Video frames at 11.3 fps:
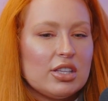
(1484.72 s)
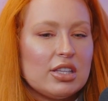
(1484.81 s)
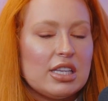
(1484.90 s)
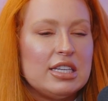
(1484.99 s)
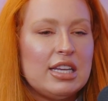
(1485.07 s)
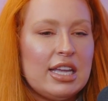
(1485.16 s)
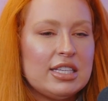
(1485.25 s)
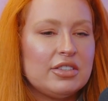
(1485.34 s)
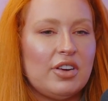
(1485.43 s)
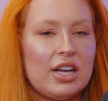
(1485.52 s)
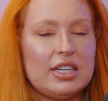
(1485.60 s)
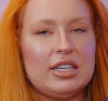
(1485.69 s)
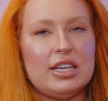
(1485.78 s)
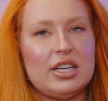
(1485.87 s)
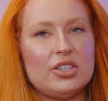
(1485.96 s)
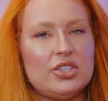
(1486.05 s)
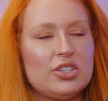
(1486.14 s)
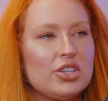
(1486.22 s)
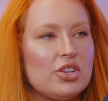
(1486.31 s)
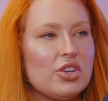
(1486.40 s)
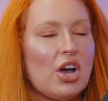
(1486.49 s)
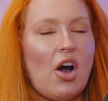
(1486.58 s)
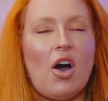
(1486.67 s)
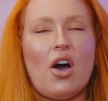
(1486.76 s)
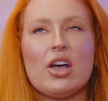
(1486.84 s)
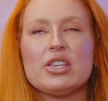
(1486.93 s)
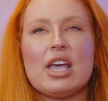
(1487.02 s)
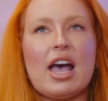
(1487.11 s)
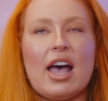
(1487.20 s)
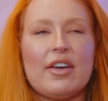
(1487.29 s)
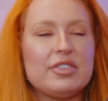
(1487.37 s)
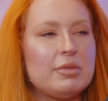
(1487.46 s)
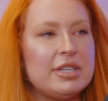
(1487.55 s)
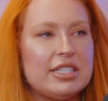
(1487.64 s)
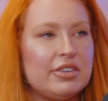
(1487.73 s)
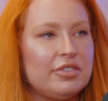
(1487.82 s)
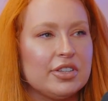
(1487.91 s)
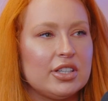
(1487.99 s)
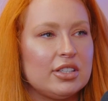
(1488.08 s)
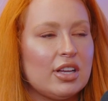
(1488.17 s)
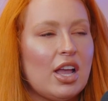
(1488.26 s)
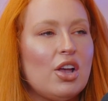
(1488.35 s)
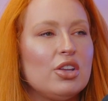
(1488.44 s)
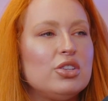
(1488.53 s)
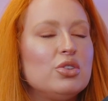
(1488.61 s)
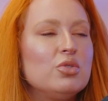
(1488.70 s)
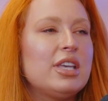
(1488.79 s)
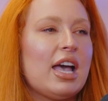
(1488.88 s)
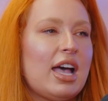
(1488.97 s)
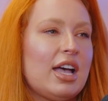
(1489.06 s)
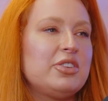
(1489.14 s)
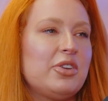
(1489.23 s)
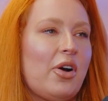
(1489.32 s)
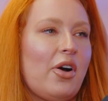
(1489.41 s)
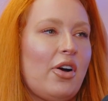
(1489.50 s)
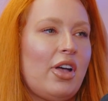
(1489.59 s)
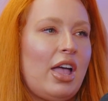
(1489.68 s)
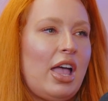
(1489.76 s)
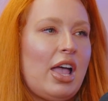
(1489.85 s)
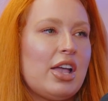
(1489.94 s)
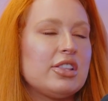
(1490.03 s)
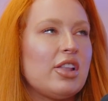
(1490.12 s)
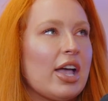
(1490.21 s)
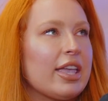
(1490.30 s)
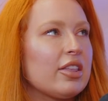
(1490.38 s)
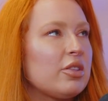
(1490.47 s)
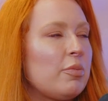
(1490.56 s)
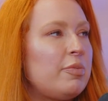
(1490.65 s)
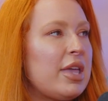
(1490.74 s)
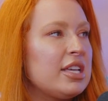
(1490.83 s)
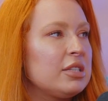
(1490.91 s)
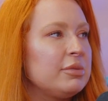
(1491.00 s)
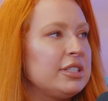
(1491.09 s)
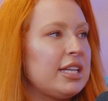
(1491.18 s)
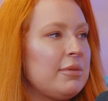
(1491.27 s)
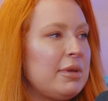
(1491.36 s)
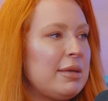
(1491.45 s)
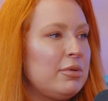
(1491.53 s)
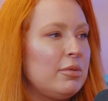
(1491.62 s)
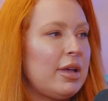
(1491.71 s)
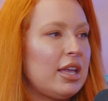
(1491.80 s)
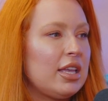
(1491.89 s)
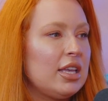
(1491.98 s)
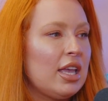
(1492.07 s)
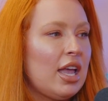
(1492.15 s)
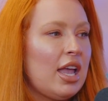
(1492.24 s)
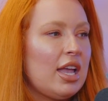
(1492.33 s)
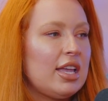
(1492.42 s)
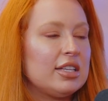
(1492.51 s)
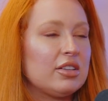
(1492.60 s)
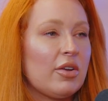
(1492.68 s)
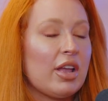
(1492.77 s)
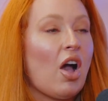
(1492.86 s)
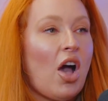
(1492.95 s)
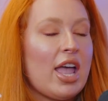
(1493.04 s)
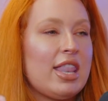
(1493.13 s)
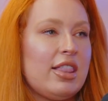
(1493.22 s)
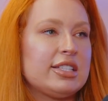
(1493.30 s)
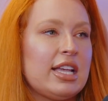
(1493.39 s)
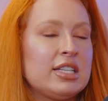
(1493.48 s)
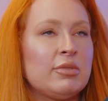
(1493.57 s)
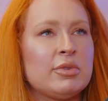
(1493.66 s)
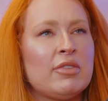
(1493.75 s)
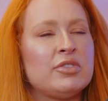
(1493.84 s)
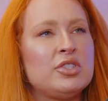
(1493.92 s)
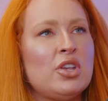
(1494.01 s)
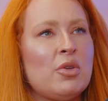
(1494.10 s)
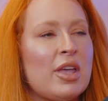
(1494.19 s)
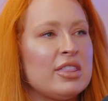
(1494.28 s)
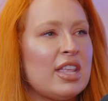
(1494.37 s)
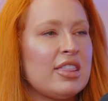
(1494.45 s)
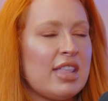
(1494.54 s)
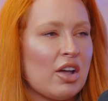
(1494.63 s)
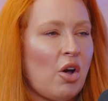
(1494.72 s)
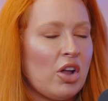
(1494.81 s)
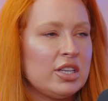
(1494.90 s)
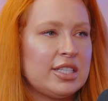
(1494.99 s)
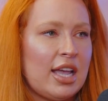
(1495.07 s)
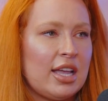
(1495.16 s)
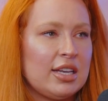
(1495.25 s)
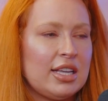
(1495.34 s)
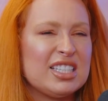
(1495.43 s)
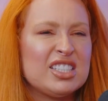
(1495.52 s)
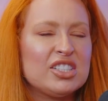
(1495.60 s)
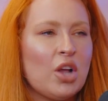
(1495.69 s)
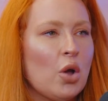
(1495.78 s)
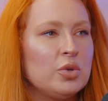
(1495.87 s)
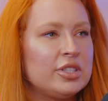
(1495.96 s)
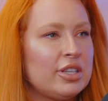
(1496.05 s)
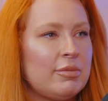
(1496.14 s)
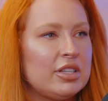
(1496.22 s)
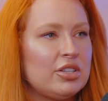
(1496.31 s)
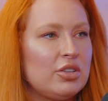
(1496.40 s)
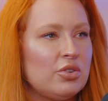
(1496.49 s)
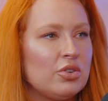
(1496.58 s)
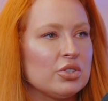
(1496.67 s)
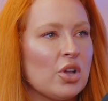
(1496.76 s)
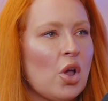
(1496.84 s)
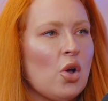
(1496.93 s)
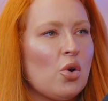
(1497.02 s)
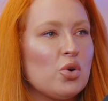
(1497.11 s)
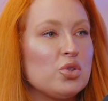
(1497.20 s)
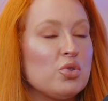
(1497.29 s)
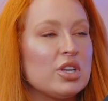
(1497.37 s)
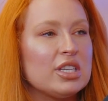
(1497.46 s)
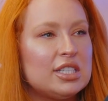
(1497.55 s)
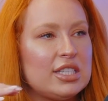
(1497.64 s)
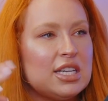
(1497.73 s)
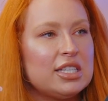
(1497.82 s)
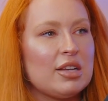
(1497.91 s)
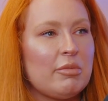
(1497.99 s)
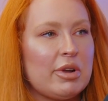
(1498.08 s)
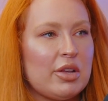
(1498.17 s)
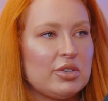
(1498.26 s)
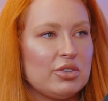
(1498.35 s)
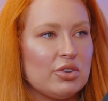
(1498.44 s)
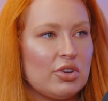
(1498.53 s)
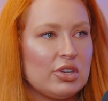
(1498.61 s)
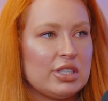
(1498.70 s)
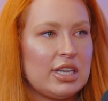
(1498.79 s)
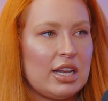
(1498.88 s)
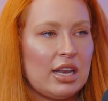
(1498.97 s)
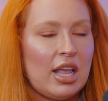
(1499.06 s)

you need to find a niche. You have to be different. You cannot, like, the biggest mistake people make is going, say someone loves you and then their content is so similar to yours, or you can see someone else in your content.